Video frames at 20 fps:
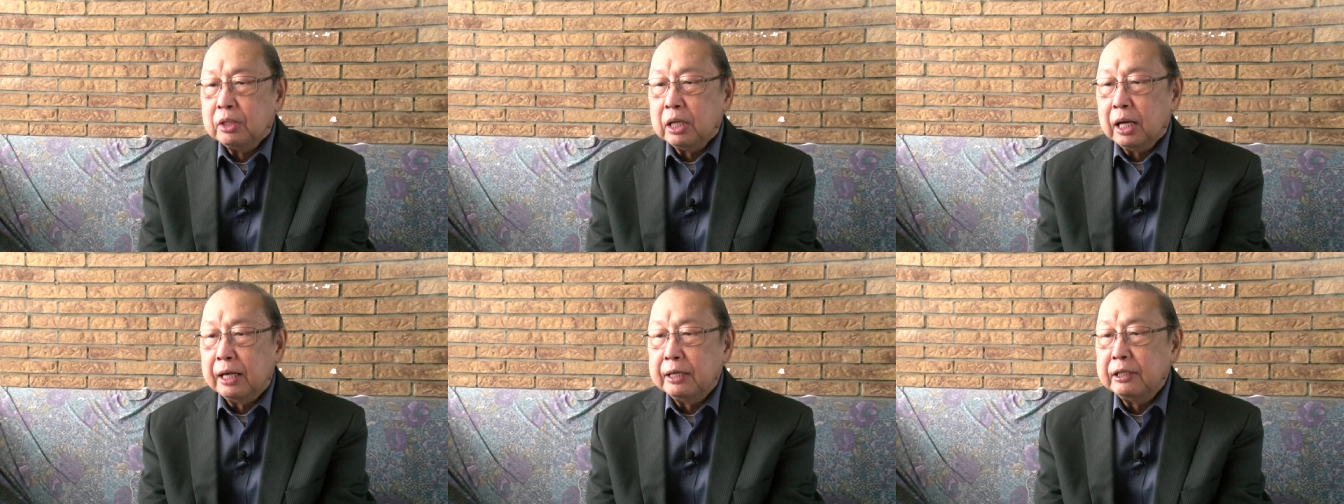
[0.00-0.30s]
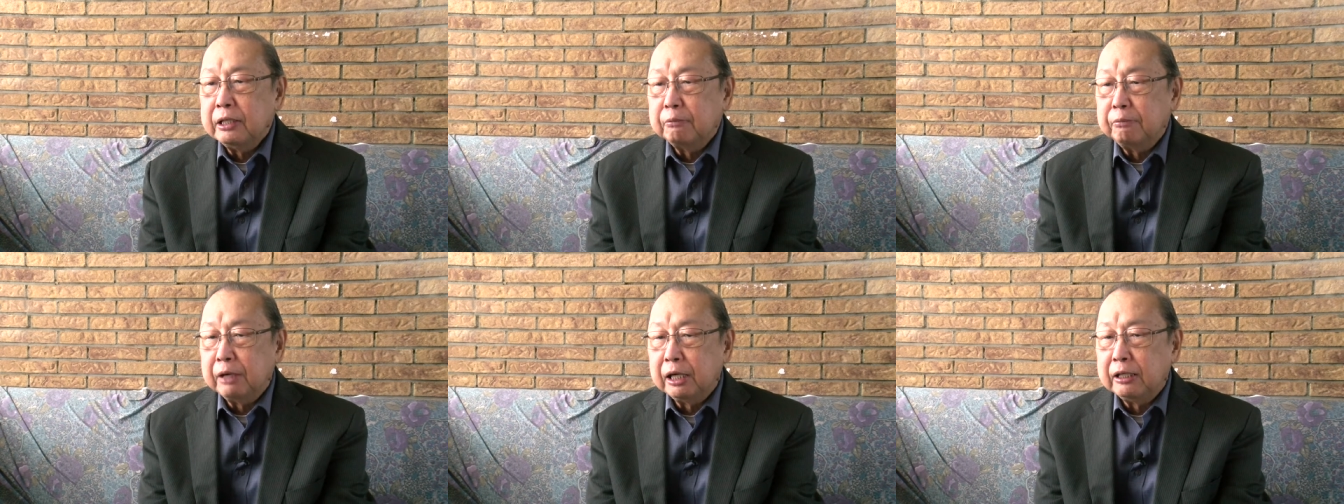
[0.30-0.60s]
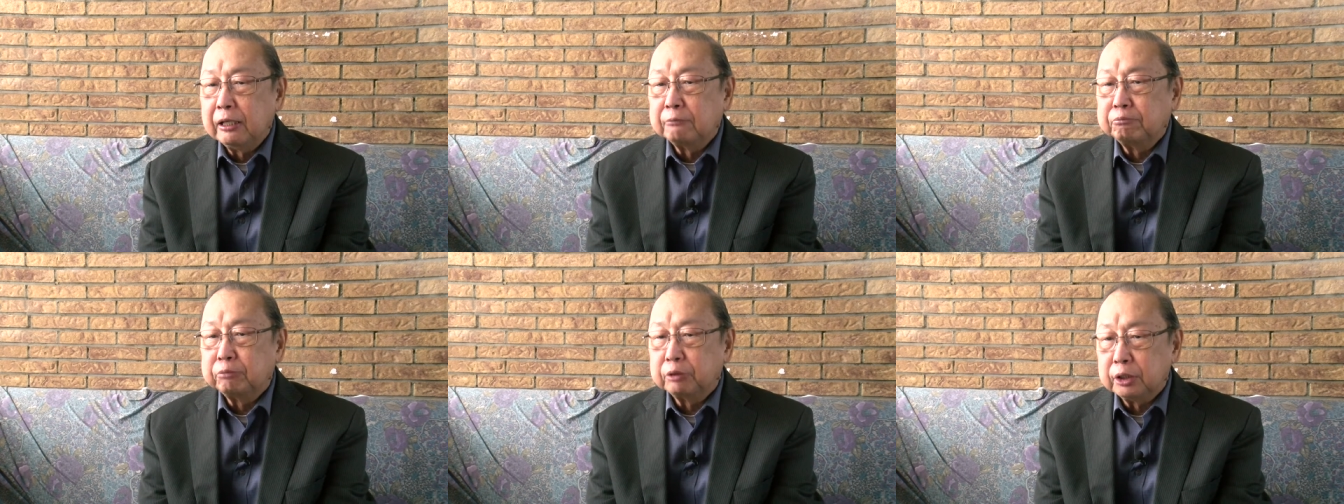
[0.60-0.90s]
and
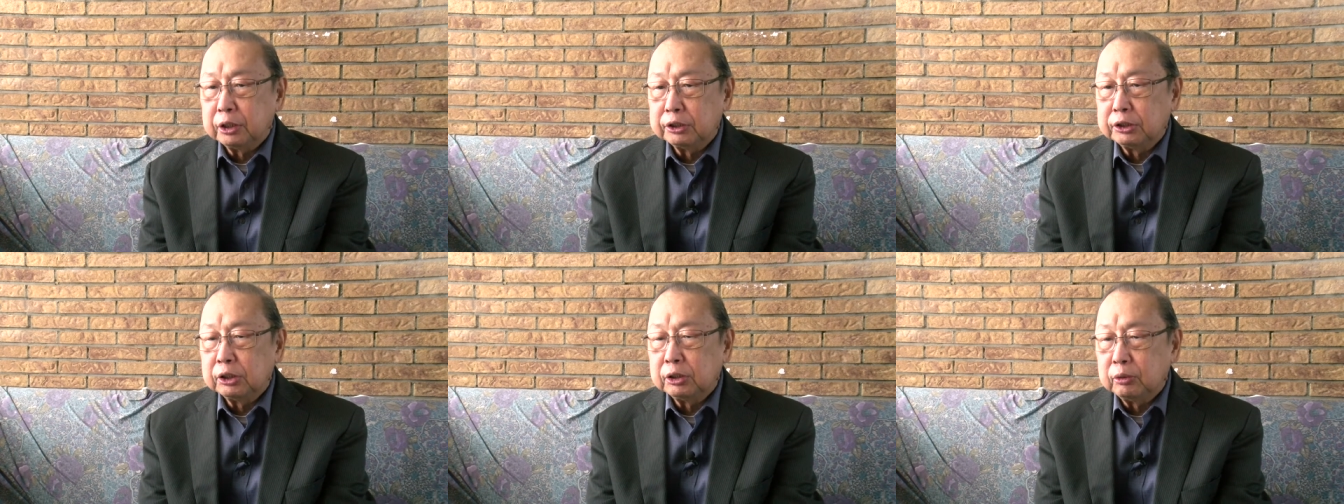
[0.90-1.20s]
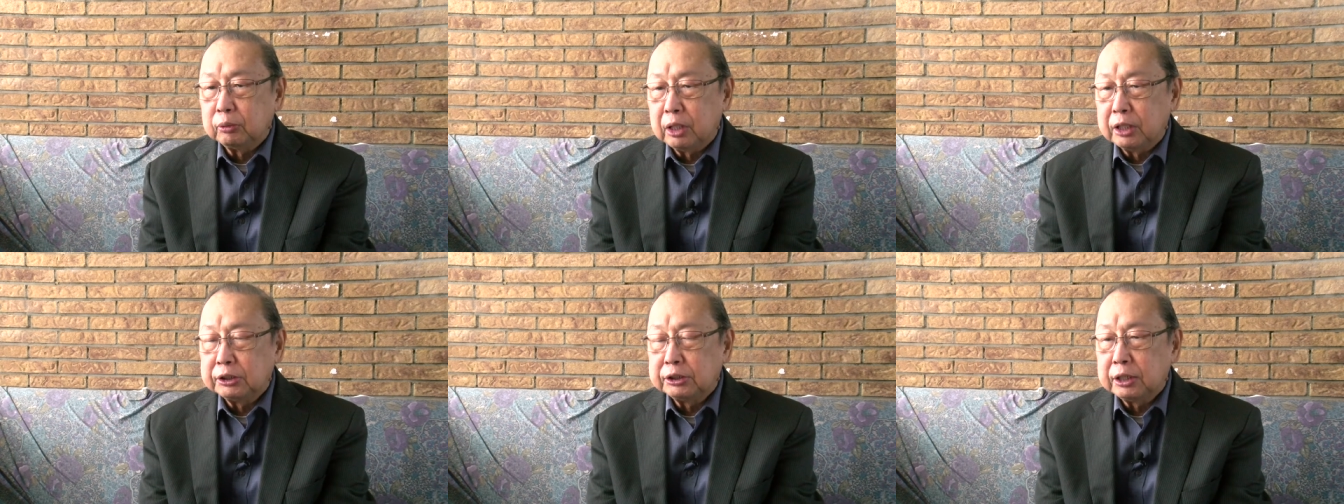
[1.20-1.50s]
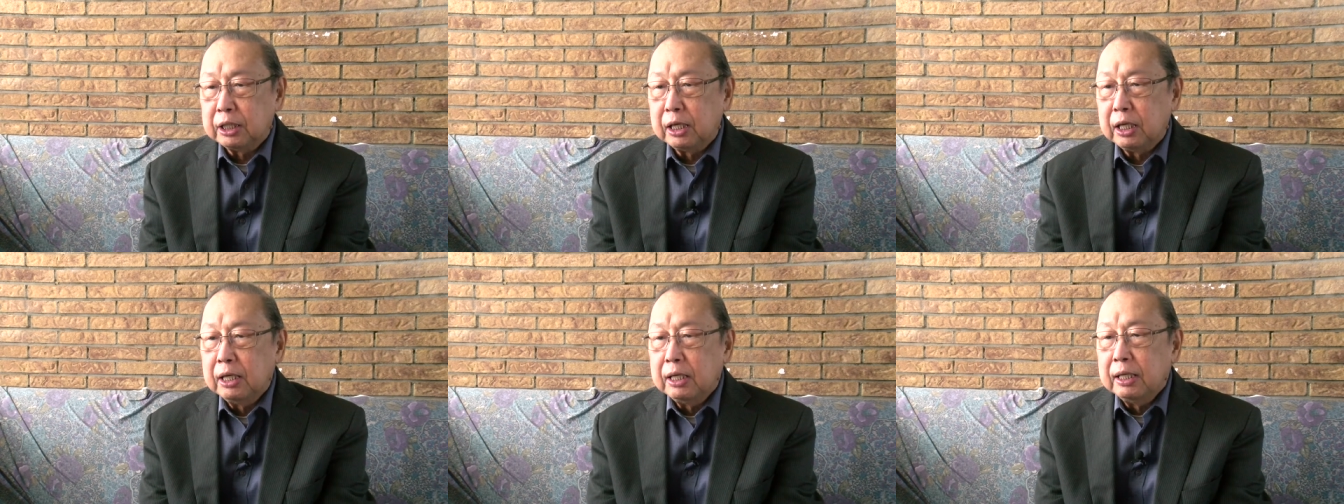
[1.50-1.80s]
developed first in
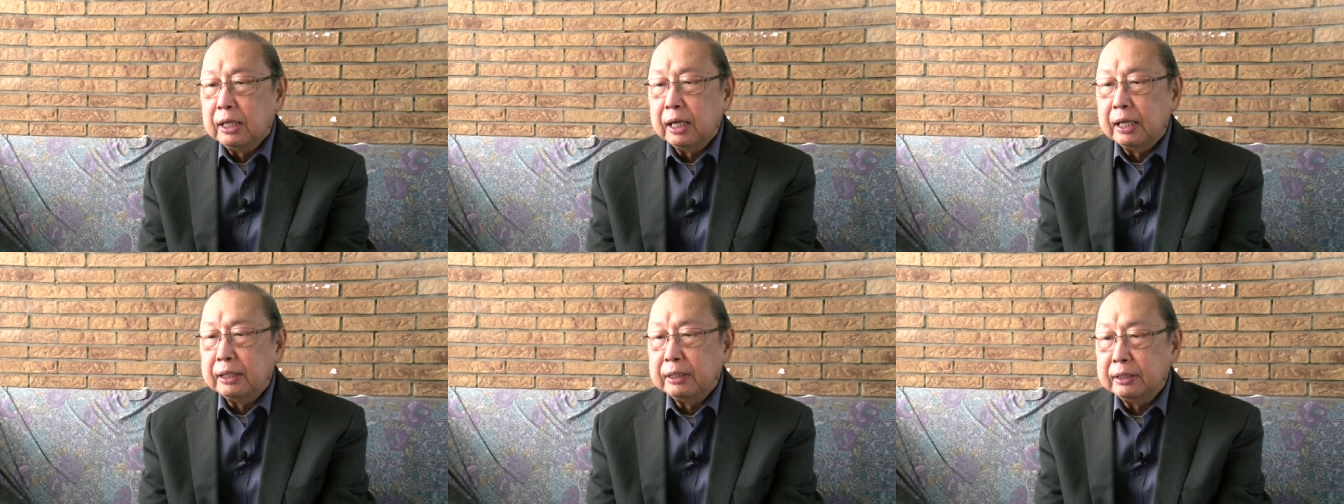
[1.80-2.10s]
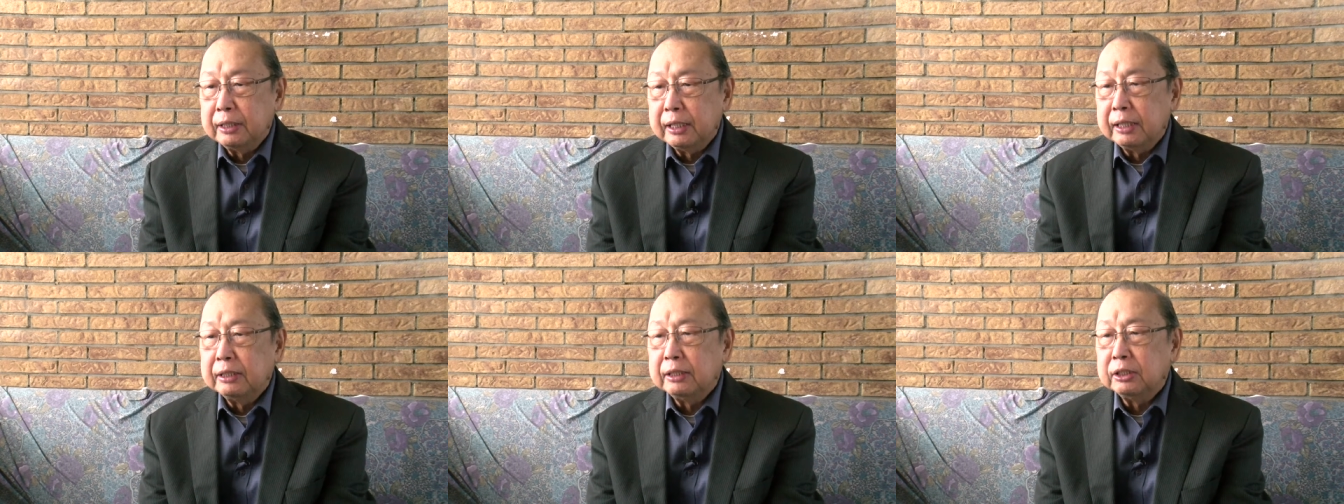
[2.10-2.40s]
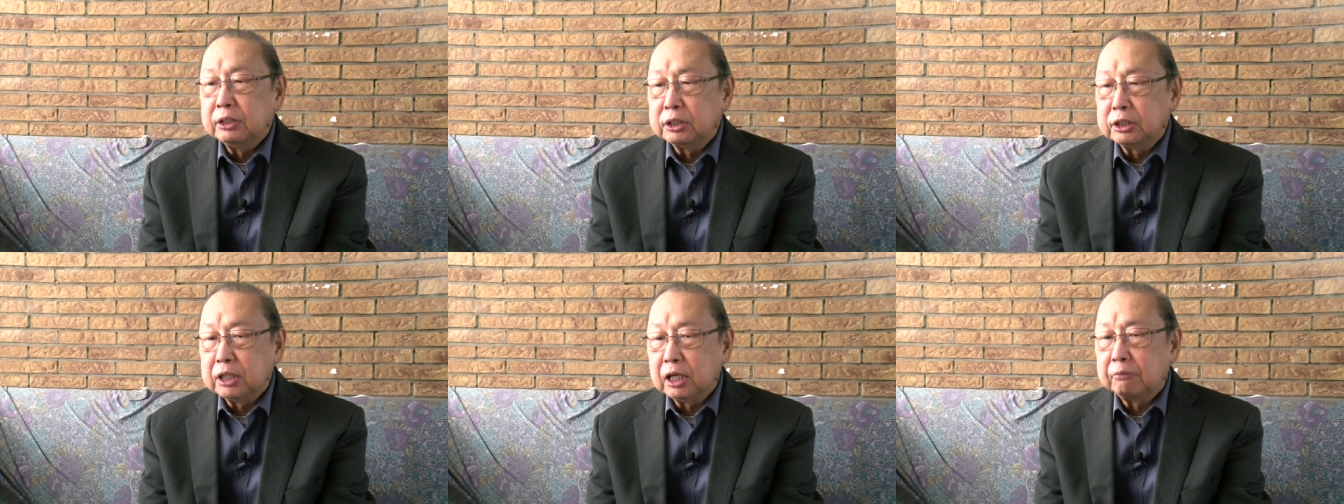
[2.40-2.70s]
Russia and then
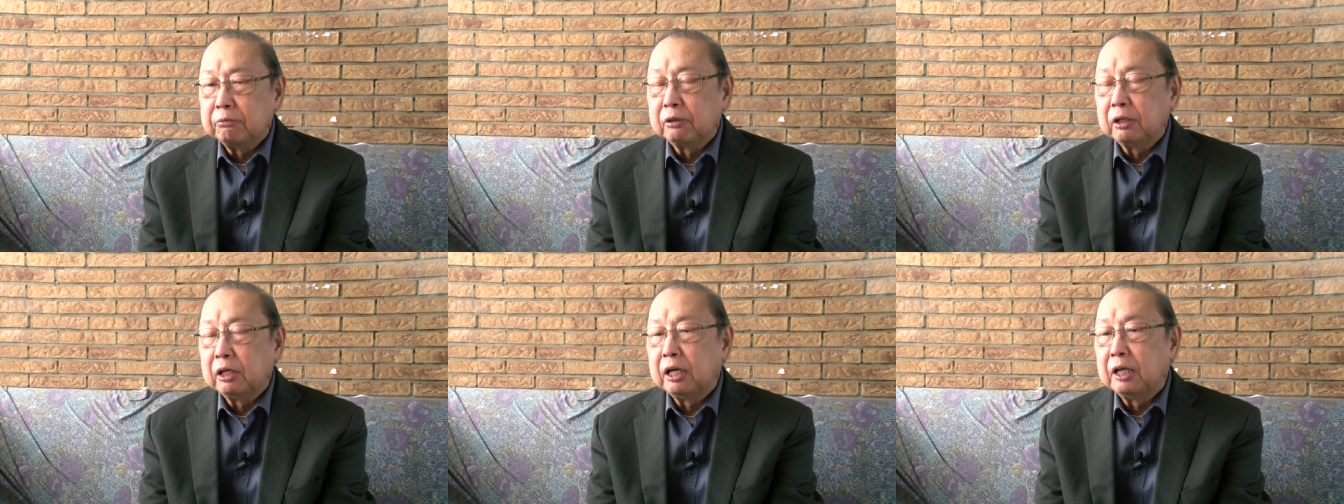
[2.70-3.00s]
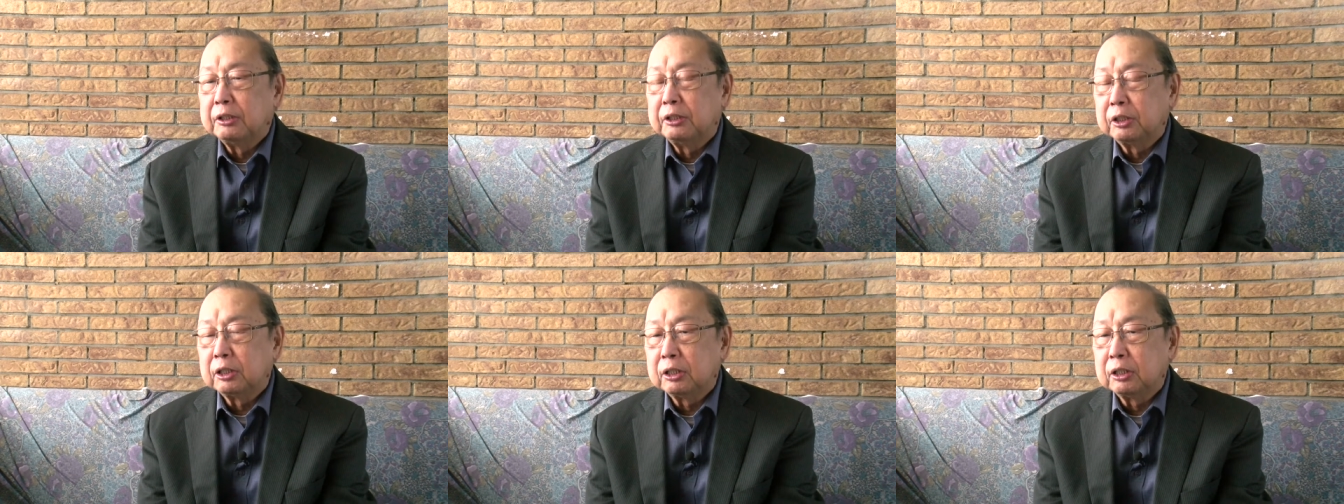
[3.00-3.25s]
in several other